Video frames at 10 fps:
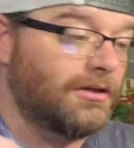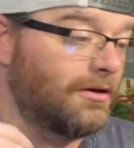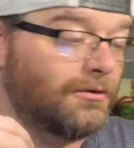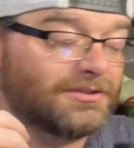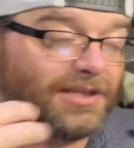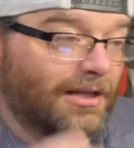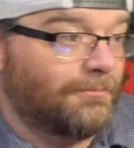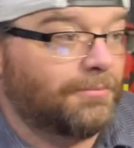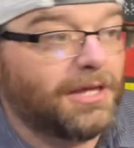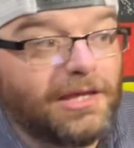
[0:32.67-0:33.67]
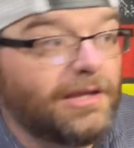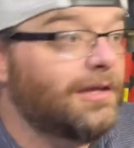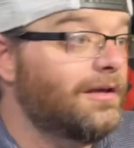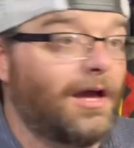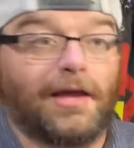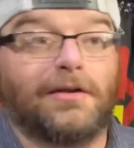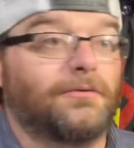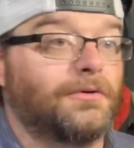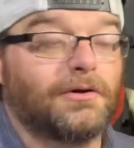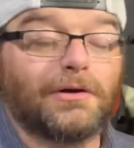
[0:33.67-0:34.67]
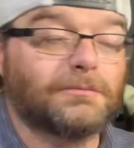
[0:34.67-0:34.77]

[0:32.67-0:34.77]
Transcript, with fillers: you know, encyclopedia, I don't know,